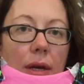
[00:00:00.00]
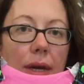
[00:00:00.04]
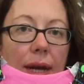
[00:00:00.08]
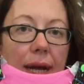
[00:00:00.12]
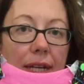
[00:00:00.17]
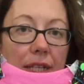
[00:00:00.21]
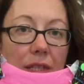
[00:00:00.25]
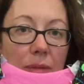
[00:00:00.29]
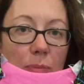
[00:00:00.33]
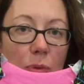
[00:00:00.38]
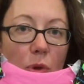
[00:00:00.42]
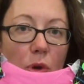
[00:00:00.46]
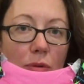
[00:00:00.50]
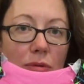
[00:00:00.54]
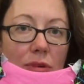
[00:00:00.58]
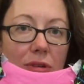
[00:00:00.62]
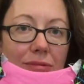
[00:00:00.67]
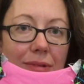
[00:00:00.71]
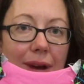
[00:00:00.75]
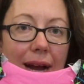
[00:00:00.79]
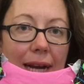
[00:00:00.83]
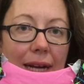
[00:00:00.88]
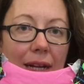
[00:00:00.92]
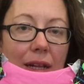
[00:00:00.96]
Explorer
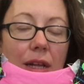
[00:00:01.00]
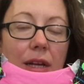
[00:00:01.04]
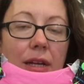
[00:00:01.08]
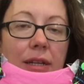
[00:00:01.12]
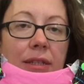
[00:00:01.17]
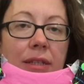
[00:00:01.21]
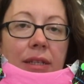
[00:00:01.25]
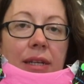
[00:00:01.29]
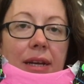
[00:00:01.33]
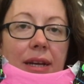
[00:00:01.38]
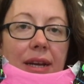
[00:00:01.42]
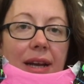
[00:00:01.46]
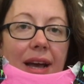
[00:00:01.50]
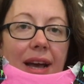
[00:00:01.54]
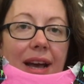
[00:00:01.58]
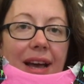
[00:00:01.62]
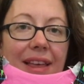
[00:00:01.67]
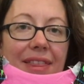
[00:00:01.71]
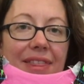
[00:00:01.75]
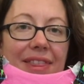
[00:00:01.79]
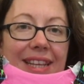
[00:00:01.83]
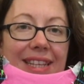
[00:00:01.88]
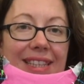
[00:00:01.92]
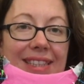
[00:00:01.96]
raglan.
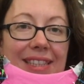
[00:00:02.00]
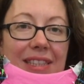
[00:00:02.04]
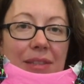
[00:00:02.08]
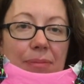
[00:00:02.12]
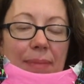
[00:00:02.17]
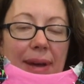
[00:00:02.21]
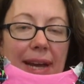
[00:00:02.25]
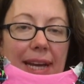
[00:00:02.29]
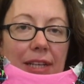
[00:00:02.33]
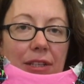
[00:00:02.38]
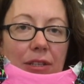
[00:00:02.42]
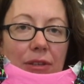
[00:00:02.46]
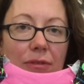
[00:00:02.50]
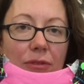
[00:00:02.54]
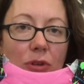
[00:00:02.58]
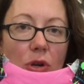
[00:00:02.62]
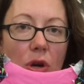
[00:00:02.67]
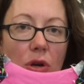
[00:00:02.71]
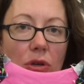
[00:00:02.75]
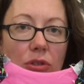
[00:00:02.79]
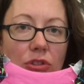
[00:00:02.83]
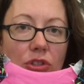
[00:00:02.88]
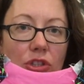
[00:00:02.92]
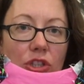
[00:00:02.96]
This is made of
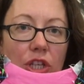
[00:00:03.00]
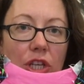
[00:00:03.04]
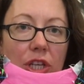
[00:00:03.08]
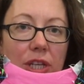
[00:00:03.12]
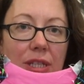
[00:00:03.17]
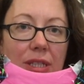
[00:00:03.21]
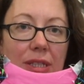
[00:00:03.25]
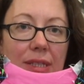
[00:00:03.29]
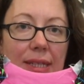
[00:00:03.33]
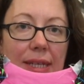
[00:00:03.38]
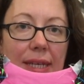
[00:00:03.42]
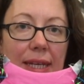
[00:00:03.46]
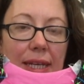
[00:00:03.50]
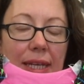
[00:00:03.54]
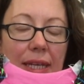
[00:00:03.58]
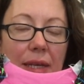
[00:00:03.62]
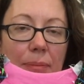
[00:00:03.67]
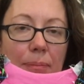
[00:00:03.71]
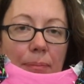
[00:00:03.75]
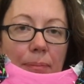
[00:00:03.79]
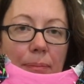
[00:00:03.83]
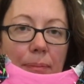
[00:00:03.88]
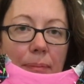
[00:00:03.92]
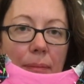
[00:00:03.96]
cotton jersey,
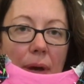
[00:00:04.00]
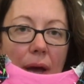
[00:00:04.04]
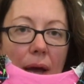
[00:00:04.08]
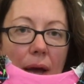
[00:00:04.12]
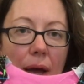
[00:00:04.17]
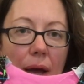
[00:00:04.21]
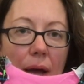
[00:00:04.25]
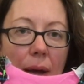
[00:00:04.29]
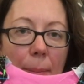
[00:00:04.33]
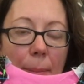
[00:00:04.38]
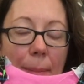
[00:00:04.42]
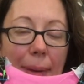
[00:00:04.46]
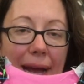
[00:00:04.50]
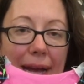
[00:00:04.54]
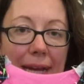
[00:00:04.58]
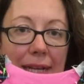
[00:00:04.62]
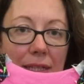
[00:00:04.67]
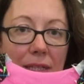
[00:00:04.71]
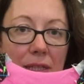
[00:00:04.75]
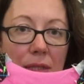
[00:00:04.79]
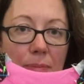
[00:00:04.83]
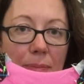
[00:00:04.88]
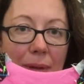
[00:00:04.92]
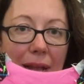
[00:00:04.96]

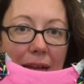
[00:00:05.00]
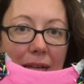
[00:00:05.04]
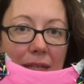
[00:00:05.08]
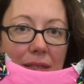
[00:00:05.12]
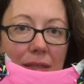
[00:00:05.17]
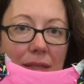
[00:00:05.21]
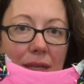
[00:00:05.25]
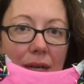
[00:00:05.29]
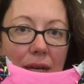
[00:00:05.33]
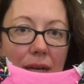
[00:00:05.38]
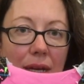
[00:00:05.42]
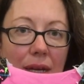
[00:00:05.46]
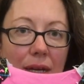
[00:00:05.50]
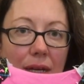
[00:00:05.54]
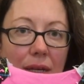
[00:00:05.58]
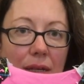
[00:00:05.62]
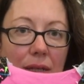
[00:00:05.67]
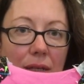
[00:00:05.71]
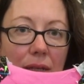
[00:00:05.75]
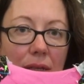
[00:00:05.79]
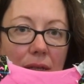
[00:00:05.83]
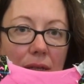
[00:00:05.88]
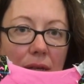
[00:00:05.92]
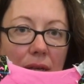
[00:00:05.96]
paint splatter
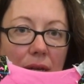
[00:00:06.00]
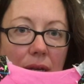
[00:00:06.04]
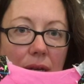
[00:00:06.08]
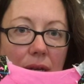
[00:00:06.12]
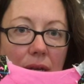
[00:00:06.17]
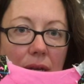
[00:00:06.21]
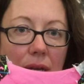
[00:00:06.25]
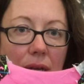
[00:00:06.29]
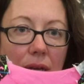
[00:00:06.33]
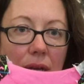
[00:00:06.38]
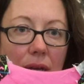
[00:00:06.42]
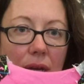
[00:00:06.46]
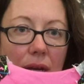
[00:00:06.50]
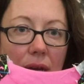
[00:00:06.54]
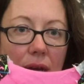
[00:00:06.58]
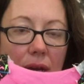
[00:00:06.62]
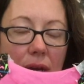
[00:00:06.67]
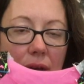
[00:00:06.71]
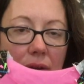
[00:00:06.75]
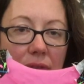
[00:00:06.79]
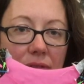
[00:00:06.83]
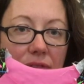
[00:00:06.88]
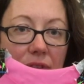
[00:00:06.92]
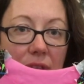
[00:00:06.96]

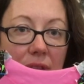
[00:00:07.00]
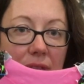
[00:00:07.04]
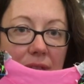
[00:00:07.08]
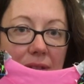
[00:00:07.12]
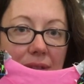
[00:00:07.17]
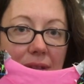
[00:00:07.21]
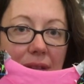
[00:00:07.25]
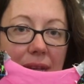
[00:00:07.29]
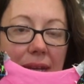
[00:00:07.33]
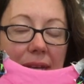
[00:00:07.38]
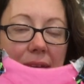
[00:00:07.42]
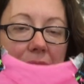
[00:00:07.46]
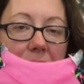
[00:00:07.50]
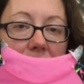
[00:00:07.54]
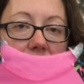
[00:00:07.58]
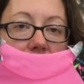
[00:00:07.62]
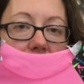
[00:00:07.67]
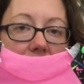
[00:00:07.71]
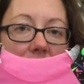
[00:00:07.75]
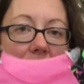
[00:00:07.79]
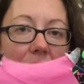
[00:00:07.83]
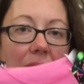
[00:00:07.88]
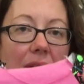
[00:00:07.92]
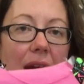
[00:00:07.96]
for the
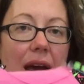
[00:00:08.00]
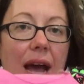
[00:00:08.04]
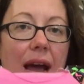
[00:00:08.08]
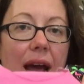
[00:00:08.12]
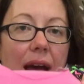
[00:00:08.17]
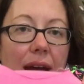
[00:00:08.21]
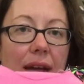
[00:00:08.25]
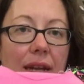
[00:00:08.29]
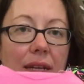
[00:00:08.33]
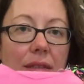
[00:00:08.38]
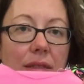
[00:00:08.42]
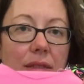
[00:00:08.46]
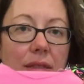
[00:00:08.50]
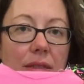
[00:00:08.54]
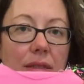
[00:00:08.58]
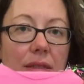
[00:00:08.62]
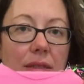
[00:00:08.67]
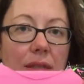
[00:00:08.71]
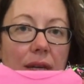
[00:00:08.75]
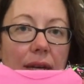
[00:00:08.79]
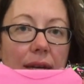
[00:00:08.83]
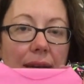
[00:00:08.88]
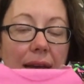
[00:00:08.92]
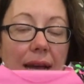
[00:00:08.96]
sleeves
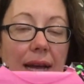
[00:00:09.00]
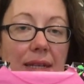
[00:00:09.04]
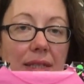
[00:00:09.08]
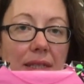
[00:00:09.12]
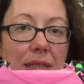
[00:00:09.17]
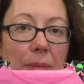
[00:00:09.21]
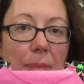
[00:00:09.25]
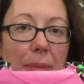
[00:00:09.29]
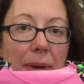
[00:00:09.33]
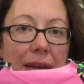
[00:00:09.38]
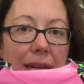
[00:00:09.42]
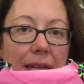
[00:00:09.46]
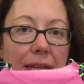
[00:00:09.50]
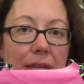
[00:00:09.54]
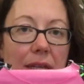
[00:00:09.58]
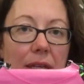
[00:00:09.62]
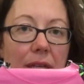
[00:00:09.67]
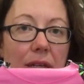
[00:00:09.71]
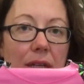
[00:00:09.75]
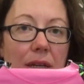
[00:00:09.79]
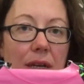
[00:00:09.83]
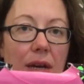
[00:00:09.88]
and candy pink